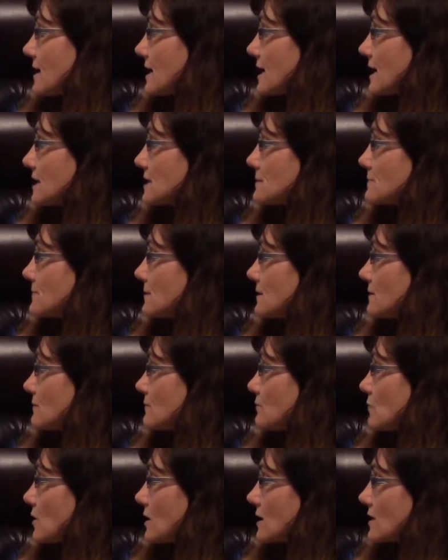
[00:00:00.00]

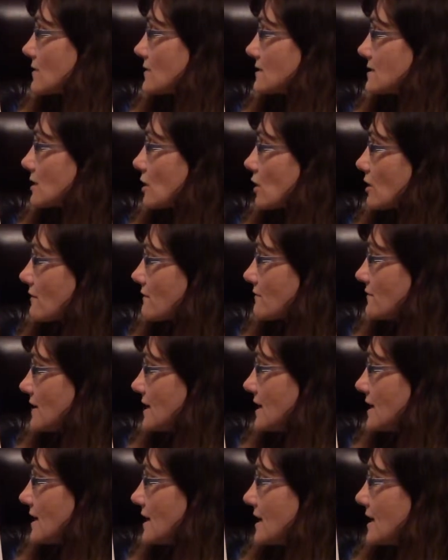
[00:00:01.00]
husband wanted this
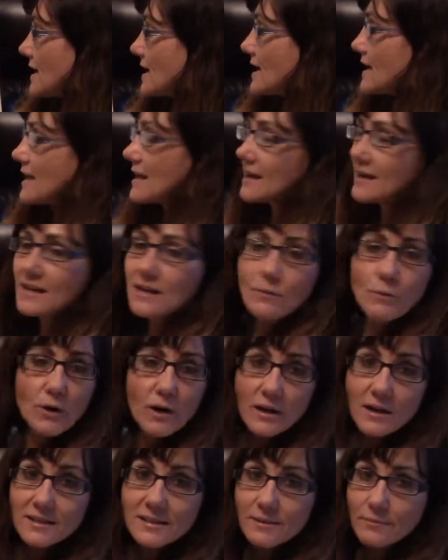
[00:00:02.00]
RV. And he
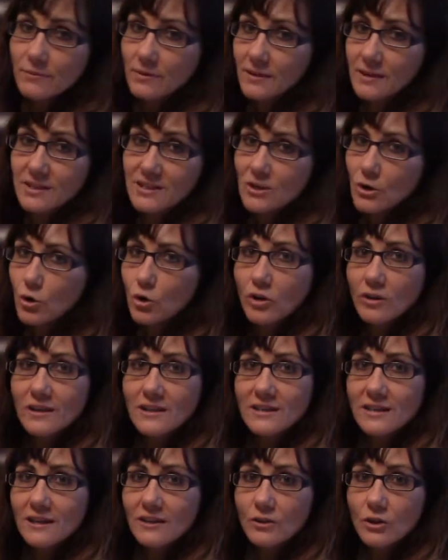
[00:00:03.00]
wanted something that
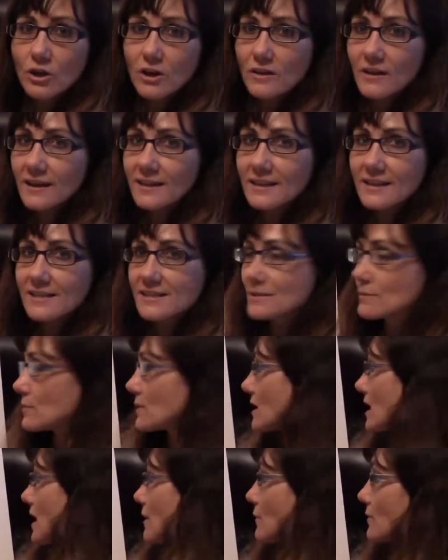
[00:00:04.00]
totally didn't look like this, and
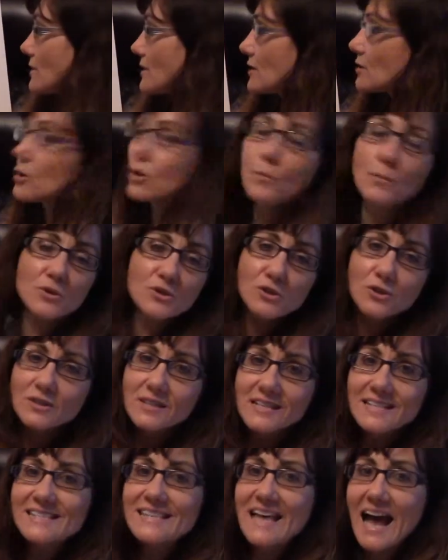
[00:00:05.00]
we got one that almost
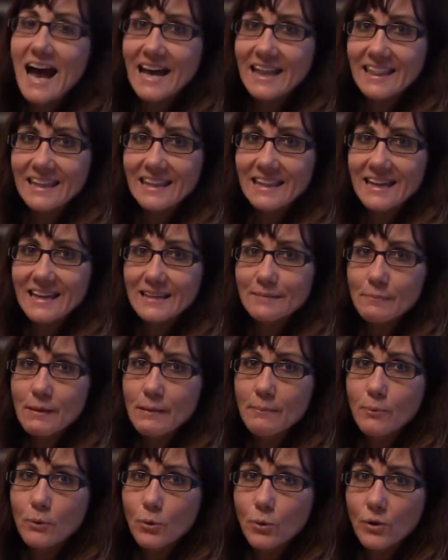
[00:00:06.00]
looked exactly like my
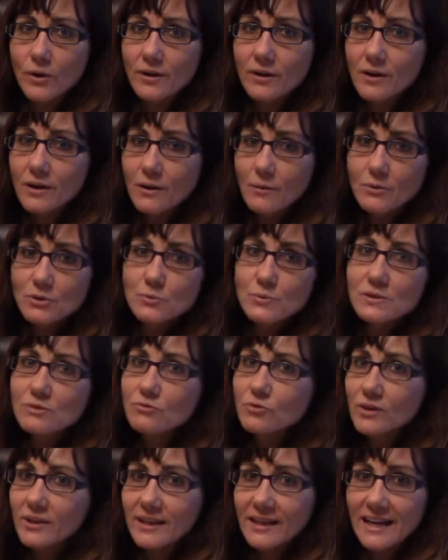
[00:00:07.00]
board, which was
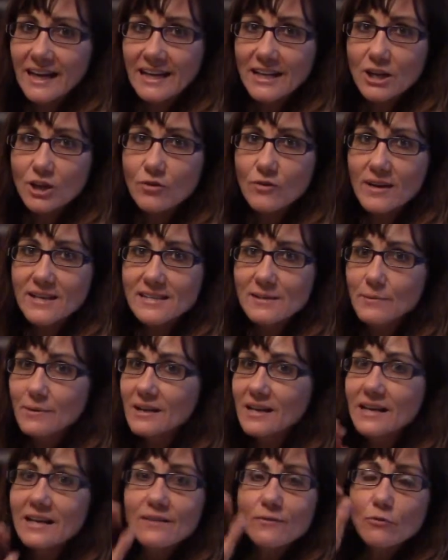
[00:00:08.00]
really kind of crazy. We
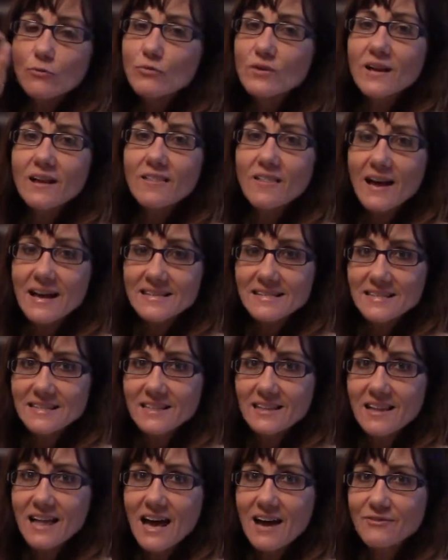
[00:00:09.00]
didn't even realize it
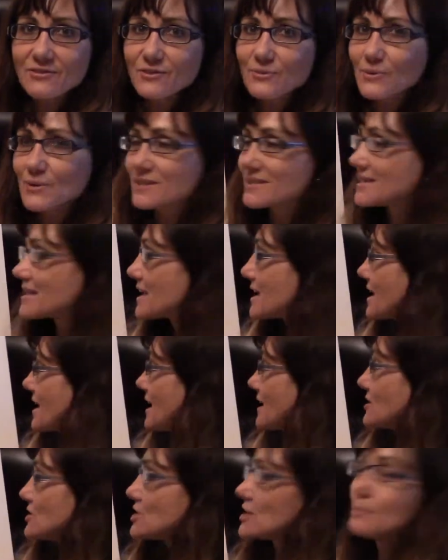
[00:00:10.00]
till afterwards,
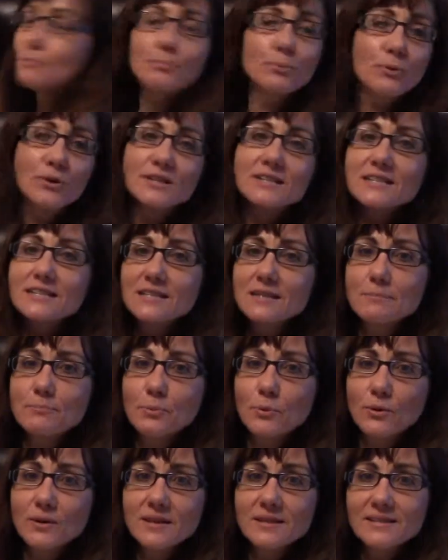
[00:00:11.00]
and Jim pointed to the
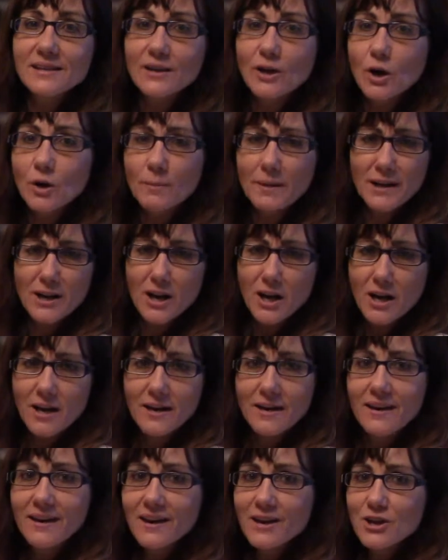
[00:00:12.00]
board and "Oh my
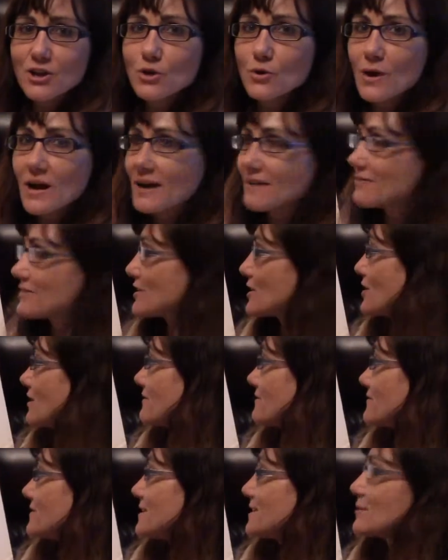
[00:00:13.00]
God, you have the
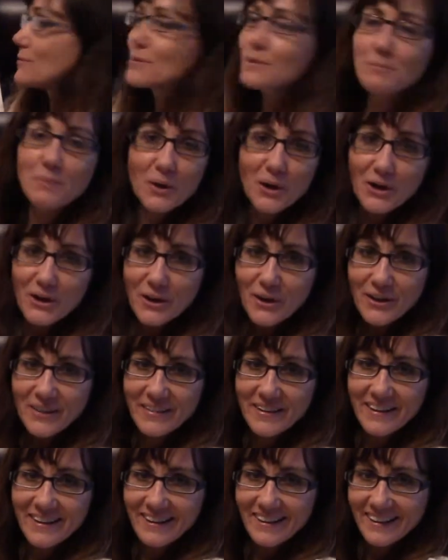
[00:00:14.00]
RV that we bought on
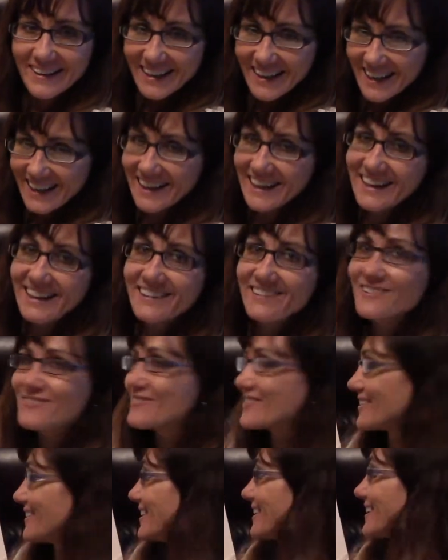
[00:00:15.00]
there." Very